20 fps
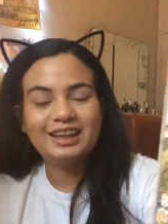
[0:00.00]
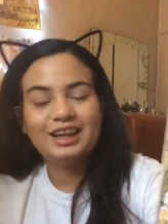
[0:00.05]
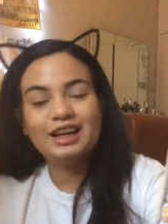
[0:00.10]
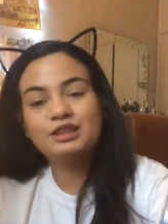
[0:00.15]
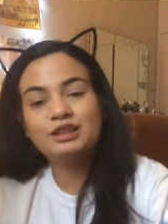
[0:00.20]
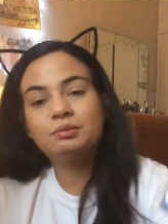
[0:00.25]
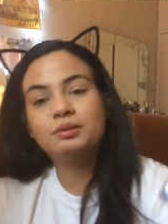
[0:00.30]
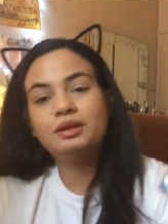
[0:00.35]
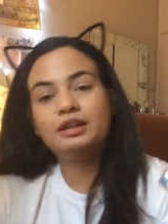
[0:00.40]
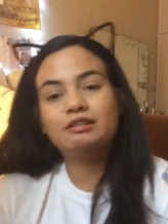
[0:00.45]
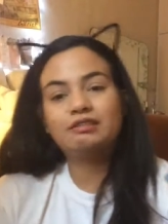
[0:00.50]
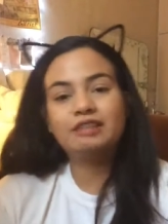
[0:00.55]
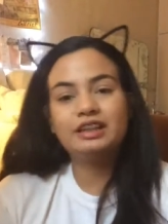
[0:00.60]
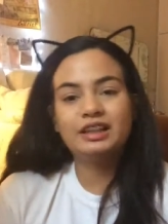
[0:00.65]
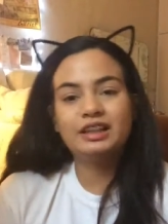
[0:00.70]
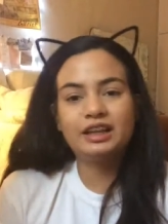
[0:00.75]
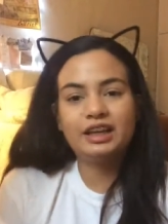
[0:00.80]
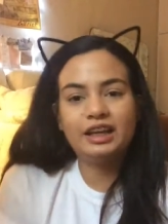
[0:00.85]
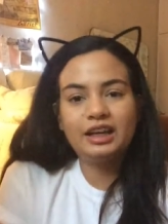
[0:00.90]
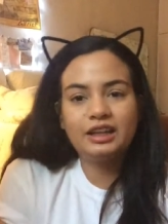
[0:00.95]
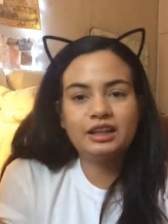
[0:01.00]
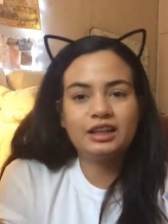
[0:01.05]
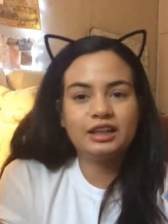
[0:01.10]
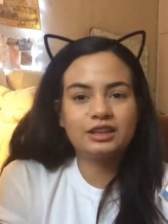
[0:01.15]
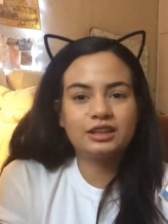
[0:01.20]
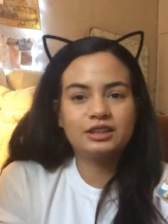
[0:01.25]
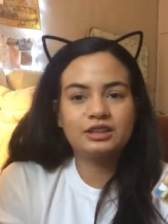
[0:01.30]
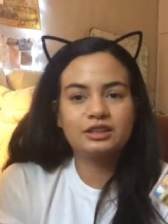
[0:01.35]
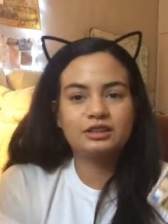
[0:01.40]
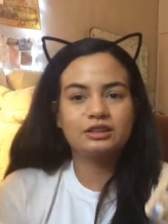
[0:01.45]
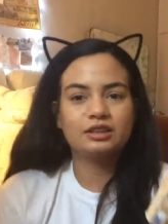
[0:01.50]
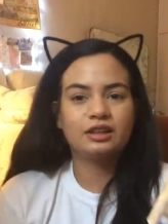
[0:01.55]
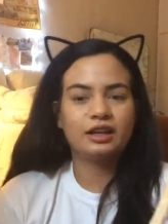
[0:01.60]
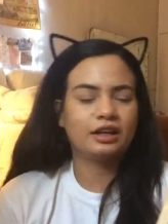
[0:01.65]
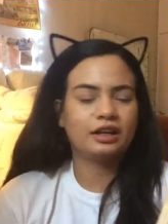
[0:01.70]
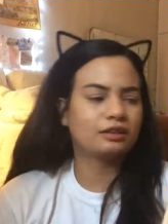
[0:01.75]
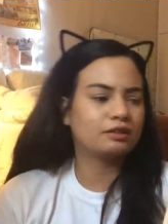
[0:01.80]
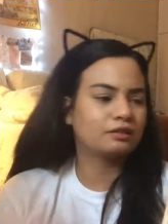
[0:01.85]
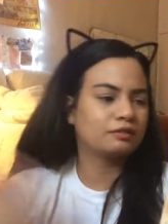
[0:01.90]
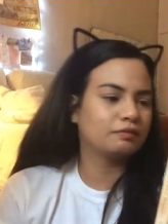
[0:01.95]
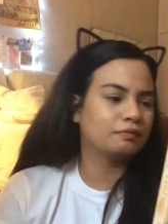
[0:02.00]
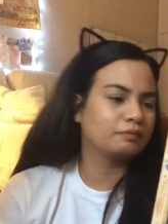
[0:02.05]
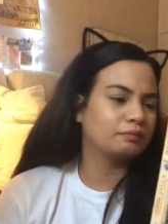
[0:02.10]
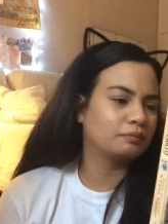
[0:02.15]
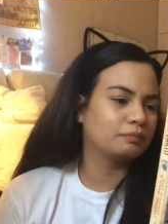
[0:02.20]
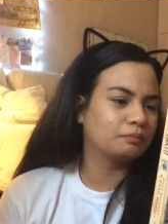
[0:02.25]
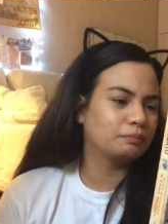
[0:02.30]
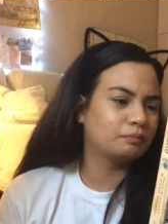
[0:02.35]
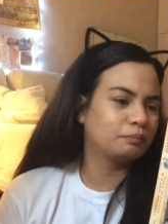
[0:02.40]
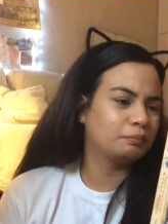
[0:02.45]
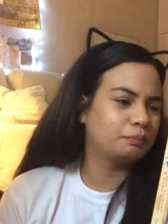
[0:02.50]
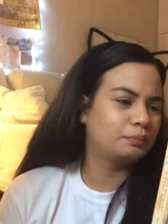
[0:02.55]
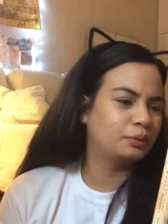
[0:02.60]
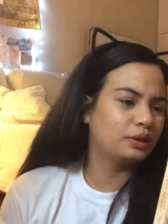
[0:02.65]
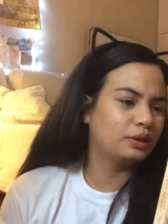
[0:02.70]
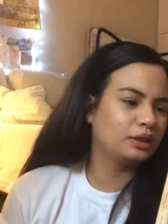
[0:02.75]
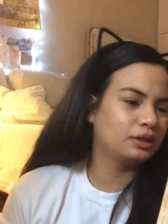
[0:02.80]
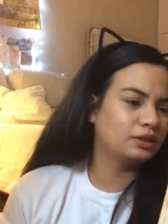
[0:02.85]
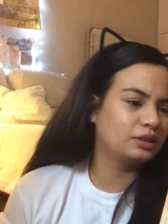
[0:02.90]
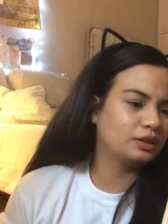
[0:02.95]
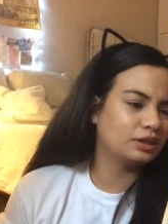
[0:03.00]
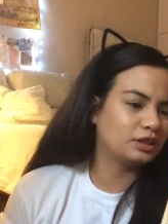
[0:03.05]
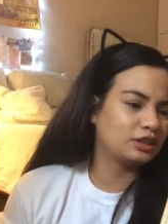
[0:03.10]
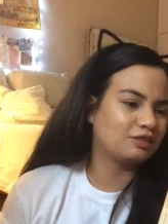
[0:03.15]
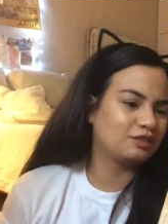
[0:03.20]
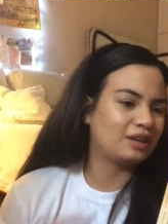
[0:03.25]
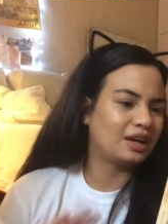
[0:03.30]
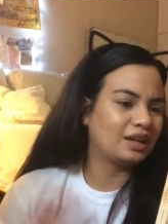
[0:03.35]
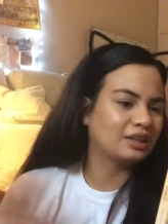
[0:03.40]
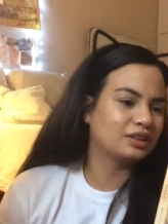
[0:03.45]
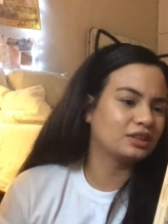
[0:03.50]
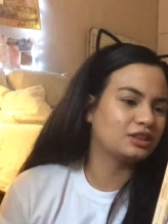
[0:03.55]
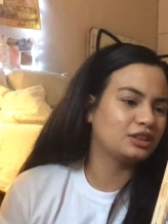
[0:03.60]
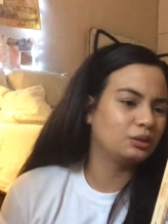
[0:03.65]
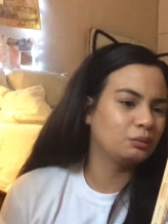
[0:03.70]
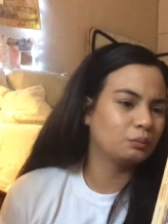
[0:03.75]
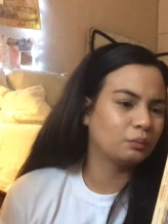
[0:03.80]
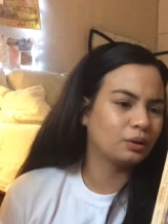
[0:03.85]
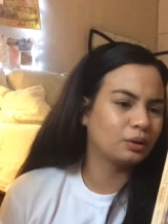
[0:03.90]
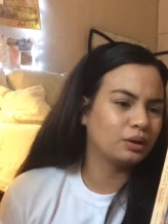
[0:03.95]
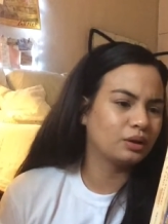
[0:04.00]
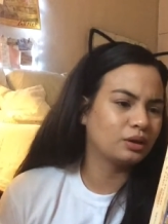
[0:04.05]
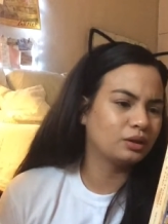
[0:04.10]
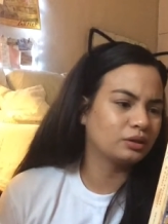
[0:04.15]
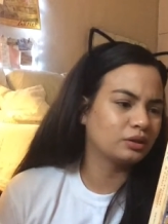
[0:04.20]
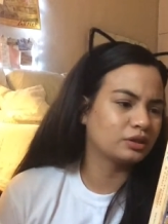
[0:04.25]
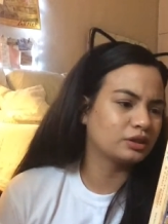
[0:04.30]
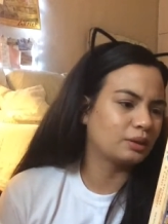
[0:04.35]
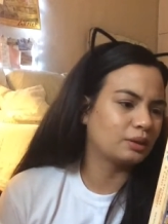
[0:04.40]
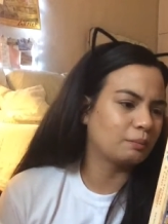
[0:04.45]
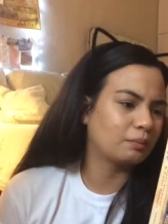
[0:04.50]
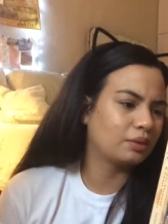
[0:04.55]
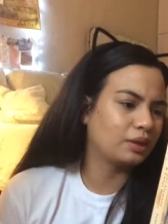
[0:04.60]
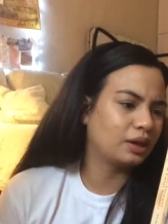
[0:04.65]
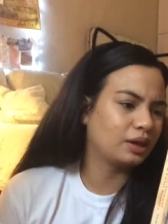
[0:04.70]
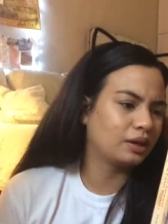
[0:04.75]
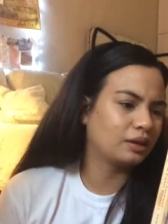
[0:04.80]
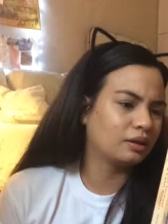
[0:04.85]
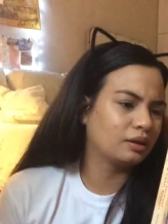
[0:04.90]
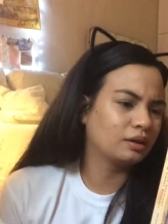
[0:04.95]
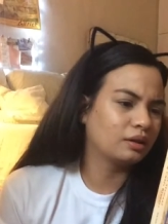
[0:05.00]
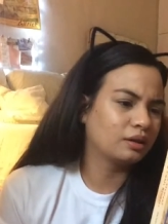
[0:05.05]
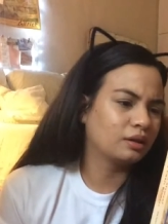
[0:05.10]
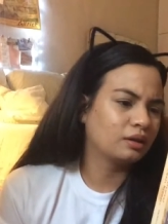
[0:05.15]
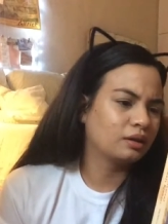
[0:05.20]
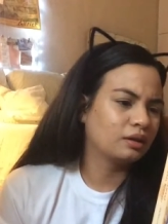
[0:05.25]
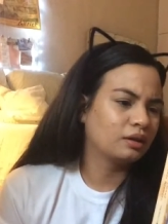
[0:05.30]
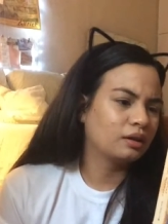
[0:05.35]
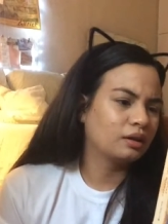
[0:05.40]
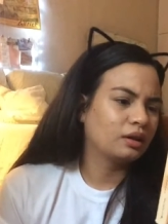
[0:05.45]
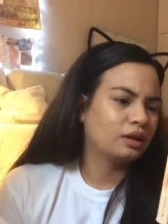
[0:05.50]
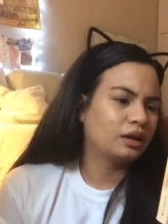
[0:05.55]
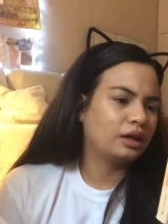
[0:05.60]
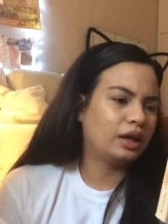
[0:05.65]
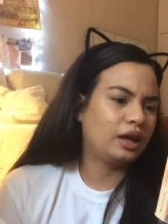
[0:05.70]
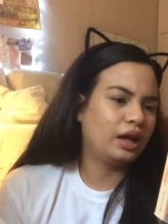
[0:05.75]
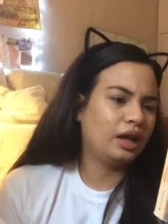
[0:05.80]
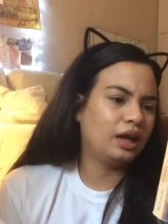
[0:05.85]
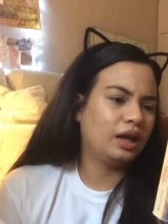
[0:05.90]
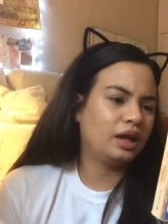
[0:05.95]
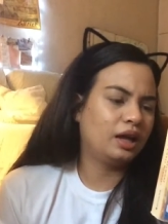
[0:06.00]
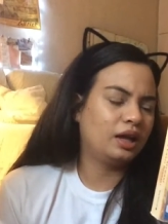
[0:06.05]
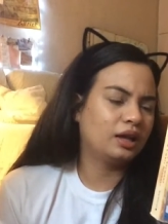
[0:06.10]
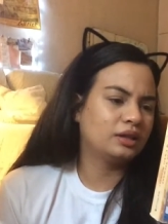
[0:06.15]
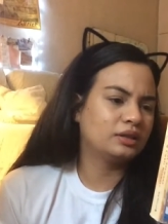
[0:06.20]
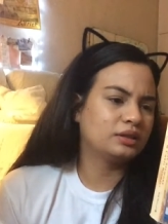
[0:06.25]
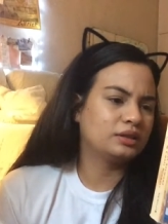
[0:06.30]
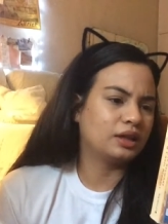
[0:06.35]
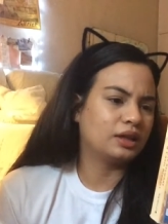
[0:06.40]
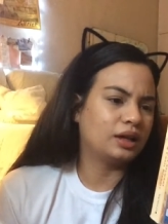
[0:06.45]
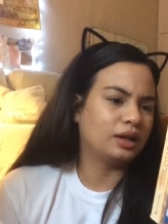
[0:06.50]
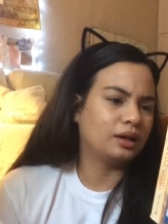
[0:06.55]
It's when a real kid gets, like, put into this fantasy world or something. And,